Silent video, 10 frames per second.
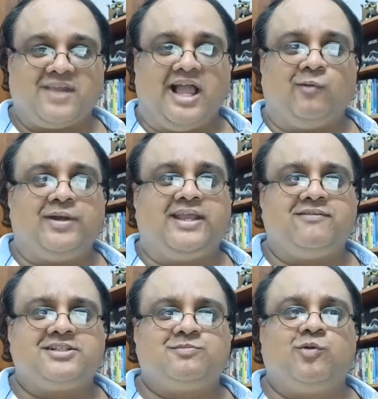I would give
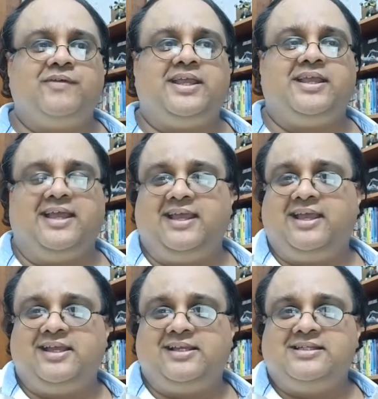this
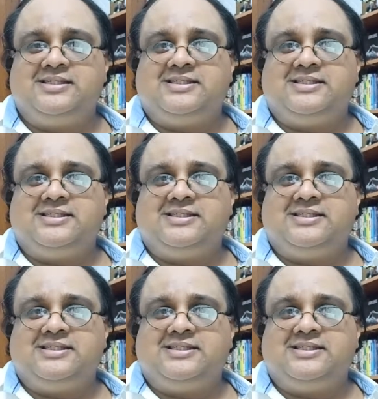movie